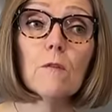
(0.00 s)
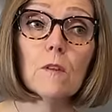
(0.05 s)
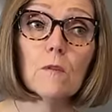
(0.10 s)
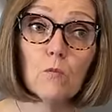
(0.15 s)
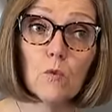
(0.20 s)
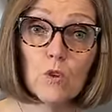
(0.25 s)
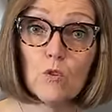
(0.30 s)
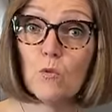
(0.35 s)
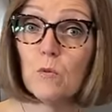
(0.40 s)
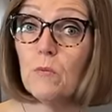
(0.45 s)

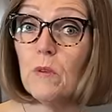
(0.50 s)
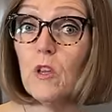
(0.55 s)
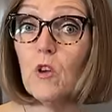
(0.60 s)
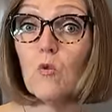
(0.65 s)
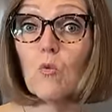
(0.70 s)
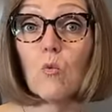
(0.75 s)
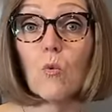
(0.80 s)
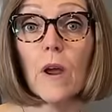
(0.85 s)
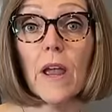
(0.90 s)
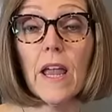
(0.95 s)
which would be
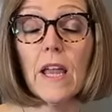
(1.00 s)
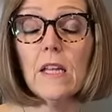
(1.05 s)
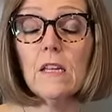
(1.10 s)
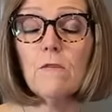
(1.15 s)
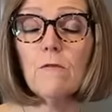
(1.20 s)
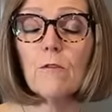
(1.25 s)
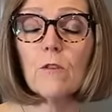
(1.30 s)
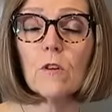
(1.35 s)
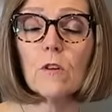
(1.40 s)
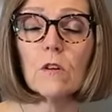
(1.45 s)

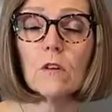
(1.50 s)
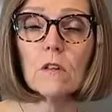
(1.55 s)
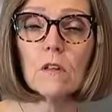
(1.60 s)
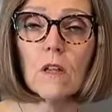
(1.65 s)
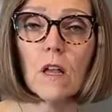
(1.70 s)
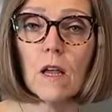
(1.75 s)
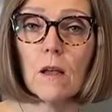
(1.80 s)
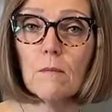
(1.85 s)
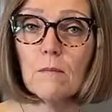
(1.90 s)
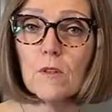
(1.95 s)
great for
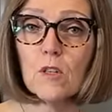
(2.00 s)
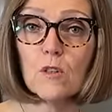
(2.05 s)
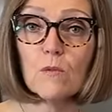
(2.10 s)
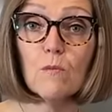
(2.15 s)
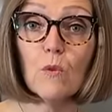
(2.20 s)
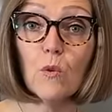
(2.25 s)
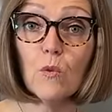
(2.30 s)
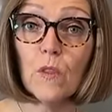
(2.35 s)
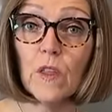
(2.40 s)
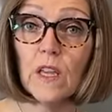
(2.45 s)

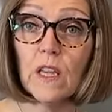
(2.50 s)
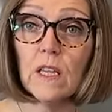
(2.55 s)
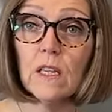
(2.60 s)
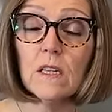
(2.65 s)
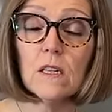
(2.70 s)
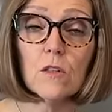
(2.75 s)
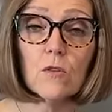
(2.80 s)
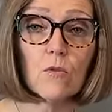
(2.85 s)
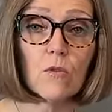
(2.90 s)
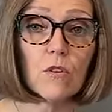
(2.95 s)

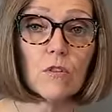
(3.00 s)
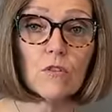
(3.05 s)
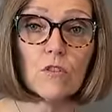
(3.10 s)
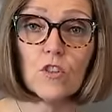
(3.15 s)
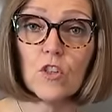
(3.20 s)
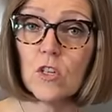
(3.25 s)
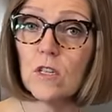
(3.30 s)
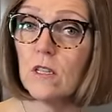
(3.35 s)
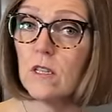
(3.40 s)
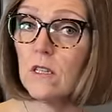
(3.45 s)
smoothies or
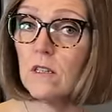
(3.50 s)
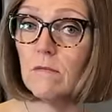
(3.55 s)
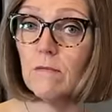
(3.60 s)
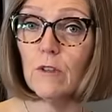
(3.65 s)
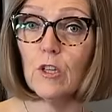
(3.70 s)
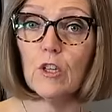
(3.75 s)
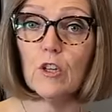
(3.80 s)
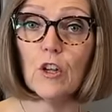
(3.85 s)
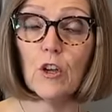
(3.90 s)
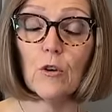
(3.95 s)
just,
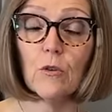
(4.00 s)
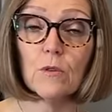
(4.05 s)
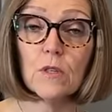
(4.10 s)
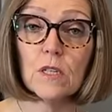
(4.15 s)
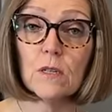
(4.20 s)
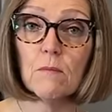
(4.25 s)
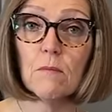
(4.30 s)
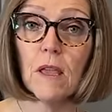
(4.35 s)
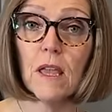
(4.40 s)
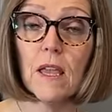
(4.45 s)
you know,
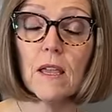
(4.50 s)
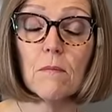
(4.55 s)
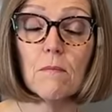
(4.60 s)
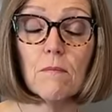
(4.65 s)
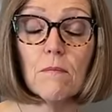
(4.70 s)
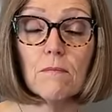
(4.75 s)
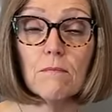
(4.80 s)
to make